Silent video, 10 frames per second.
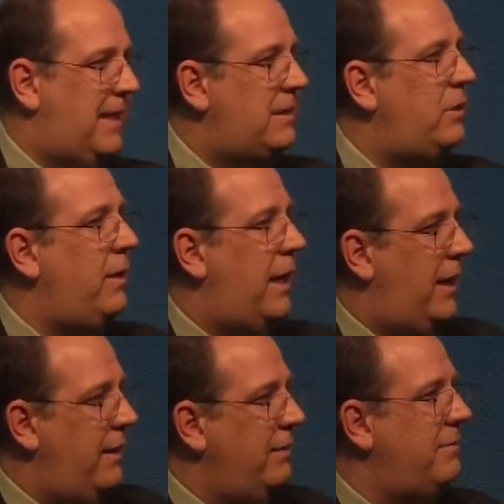that's
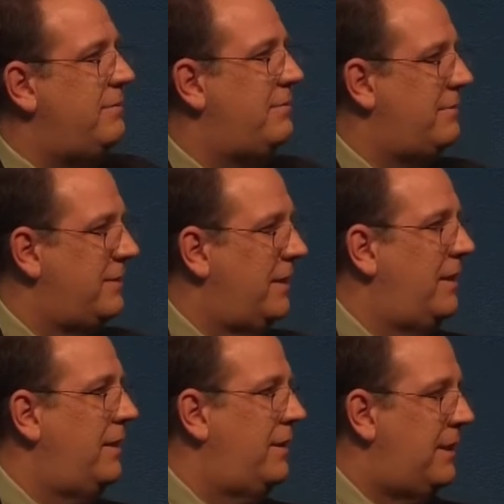okay.
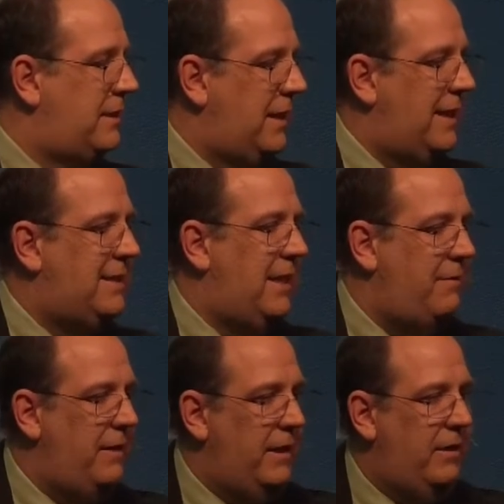It's, it's
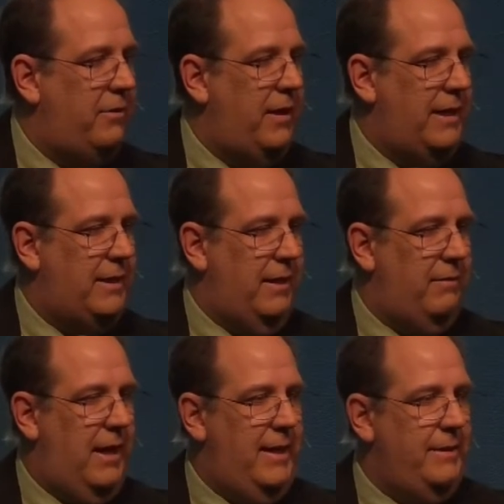loving and
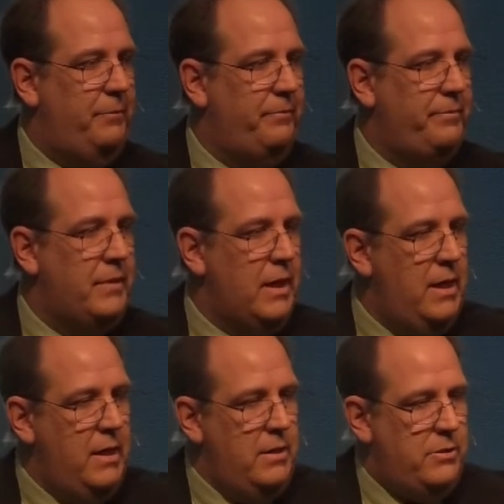correcting, right?
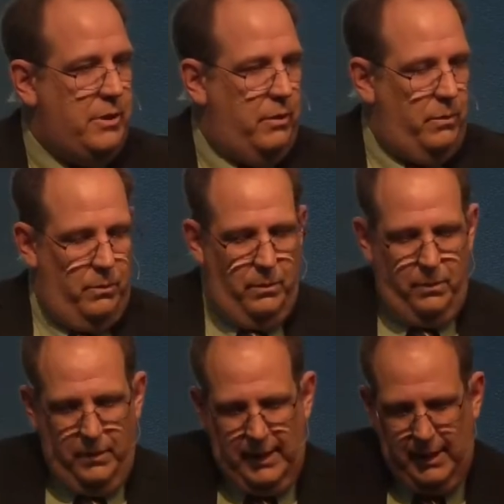So
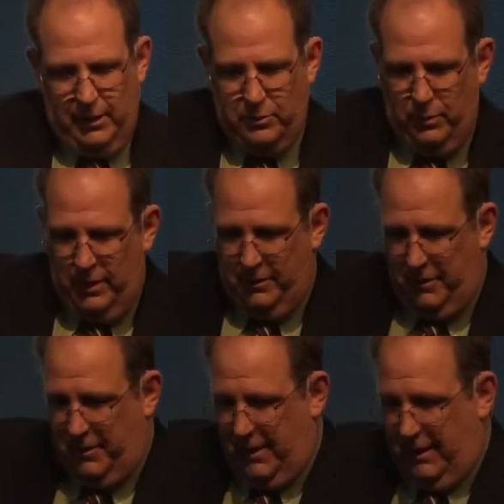here's one
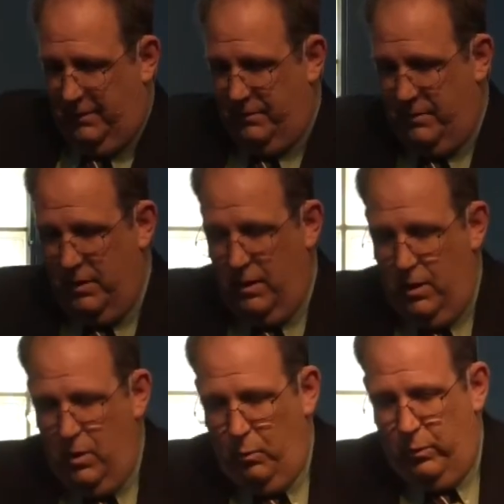other thing.
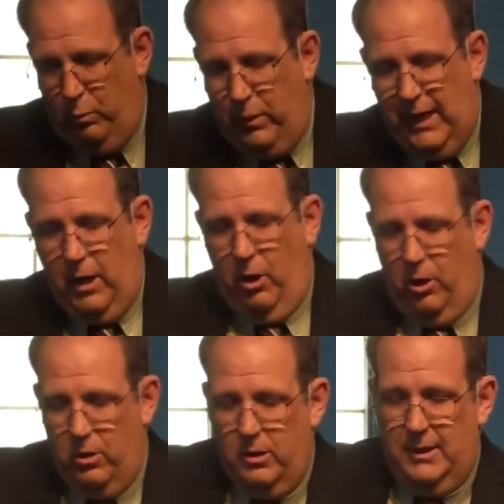When we
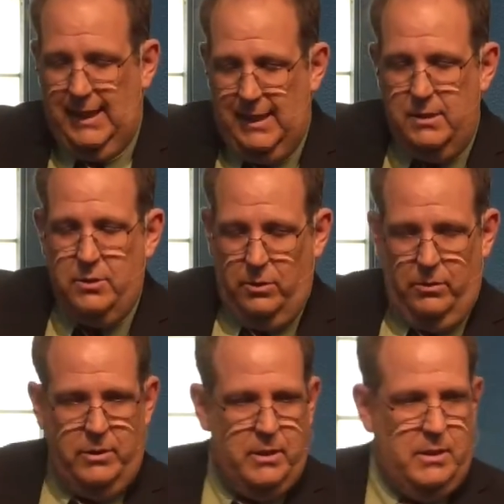hurl
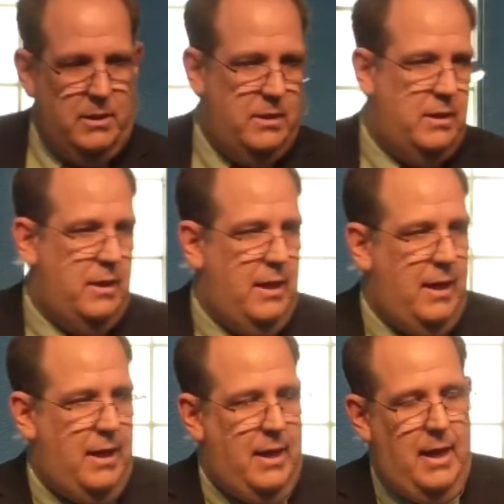insults
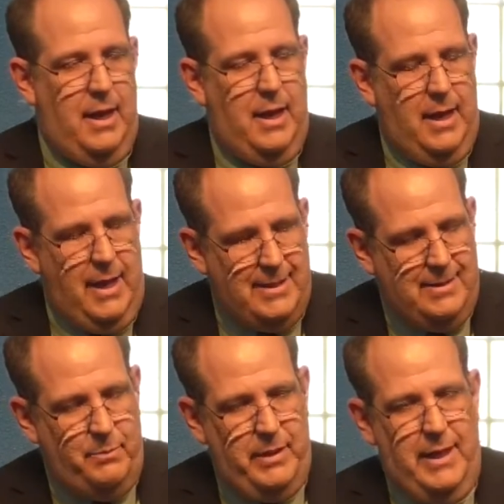at
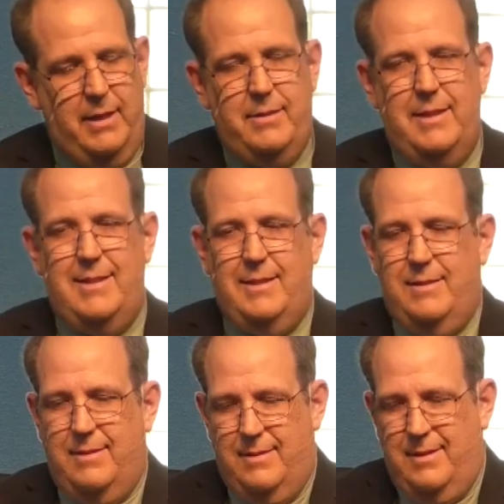somebody else,
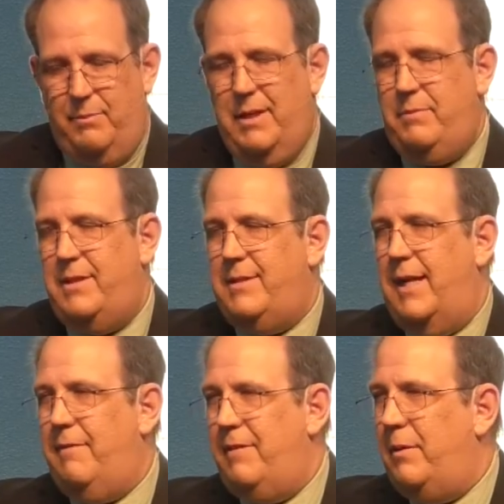it's sometimes a
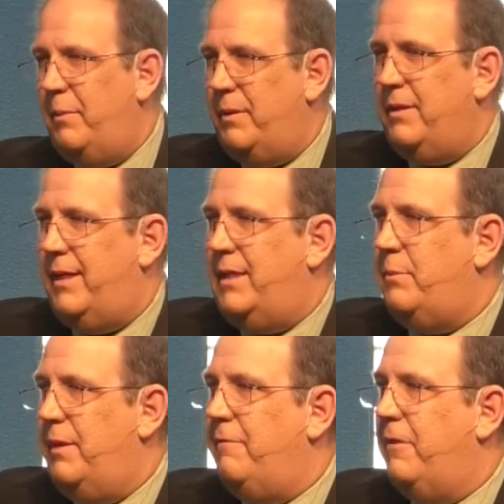sign of an inability
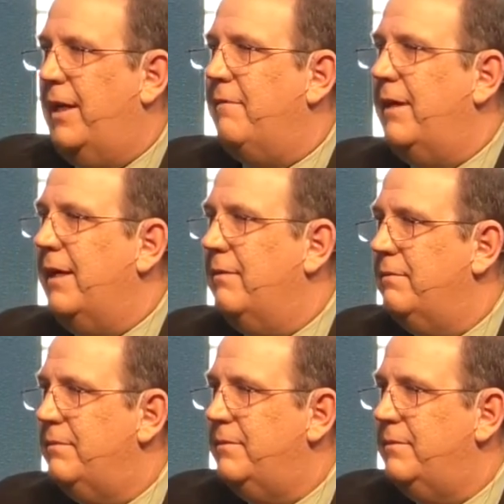to be forgiving.